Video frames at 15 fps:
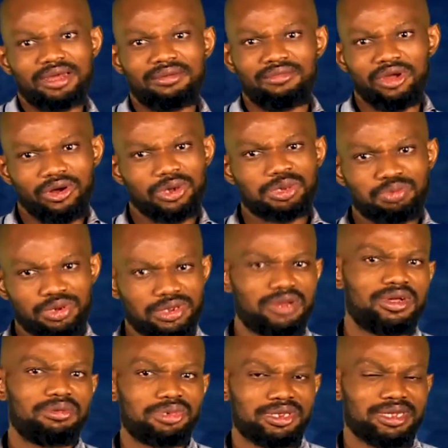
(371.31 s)
because both of
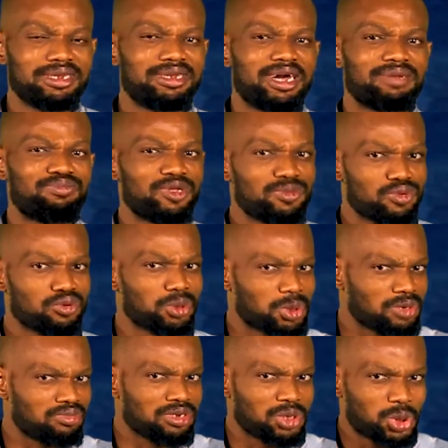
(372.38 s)
them state that people
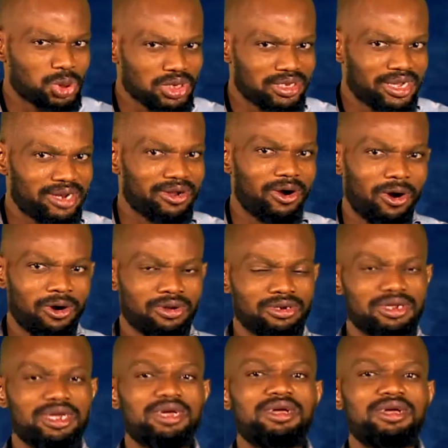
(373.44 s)
should be treated on